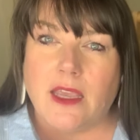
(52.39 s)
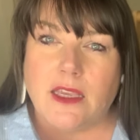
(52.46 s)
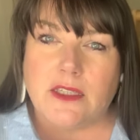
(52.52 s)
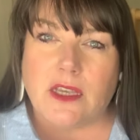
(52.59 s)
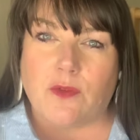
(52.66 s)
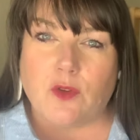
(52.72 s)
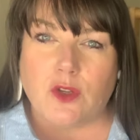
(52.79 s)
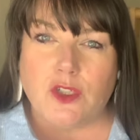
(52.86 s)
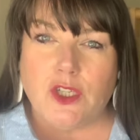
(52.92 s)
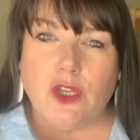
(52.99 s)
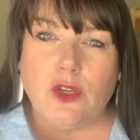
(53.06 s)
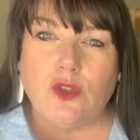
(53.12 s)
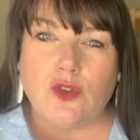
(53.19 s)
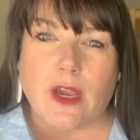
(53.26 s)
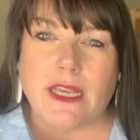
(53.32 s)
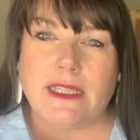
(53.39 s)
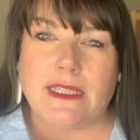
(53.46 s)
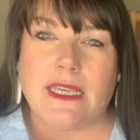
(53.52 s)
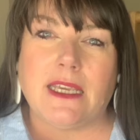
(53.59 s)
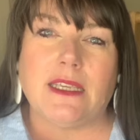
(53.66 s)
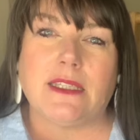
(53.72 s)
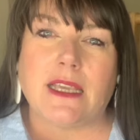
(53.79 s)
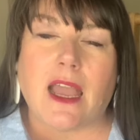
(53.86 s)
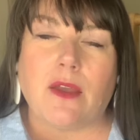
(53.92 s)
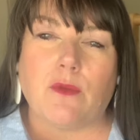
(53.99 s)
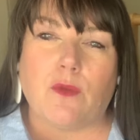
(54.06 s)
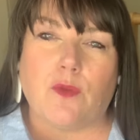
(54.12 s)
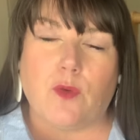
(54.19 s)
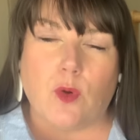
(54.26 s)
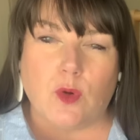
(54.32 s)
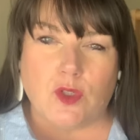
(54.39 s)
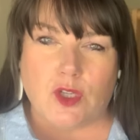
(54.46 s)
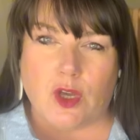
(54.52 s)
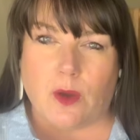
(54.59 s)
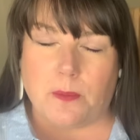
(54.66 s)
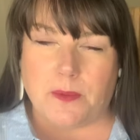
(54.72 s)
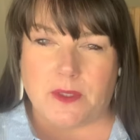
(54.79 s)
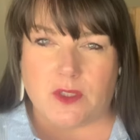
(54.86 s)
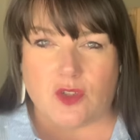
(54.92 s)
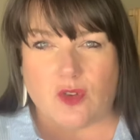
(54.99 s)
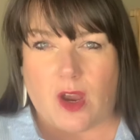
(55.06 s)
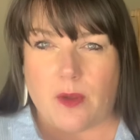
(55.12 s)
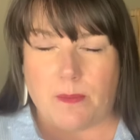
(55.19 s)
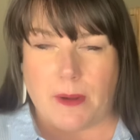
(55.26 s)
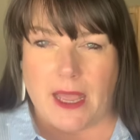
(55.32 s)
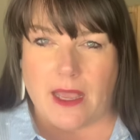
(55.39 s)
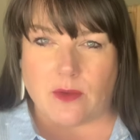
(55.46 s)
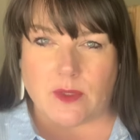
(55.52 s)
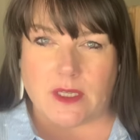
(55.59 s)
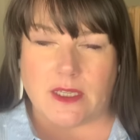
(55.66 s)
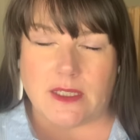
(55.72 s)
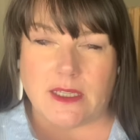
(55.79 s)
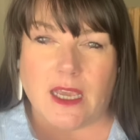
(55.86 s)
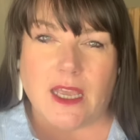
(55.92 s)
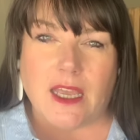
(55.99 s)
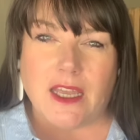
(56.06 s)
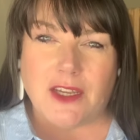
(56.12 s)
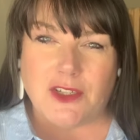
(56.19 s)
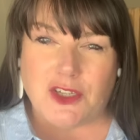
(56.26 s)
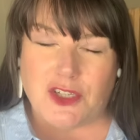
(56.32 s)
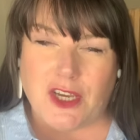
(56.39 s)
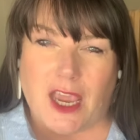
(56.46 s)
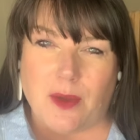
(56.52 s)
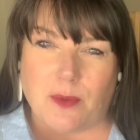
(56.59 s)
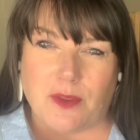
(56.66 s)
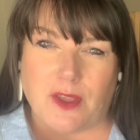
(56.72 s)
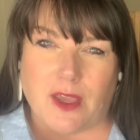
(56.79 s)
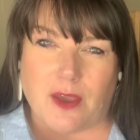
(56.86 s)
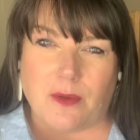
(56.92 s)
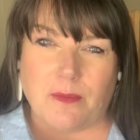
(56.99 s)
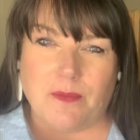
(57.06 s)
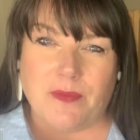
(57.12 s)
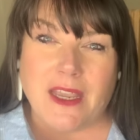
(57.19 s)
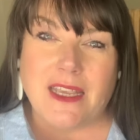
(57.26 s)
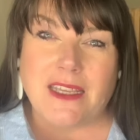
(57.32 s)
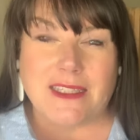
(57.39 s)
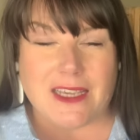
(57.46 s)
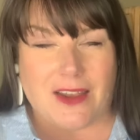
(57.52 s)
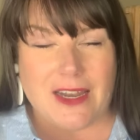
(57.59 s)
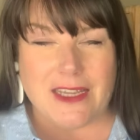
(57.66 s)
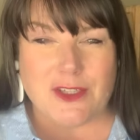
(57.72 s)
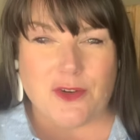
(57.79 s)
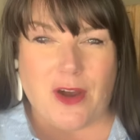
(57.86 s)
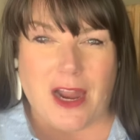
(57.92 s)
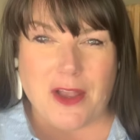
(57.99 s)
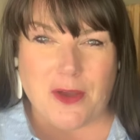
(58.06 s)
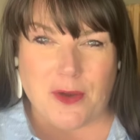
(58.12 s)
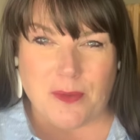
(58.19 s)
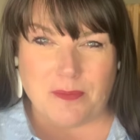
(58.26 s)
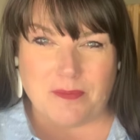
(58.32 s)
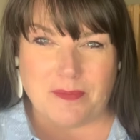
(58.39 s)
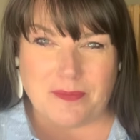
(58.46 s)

So I've got two dresses and four tops stroke blouses to share with you. So let's crack on.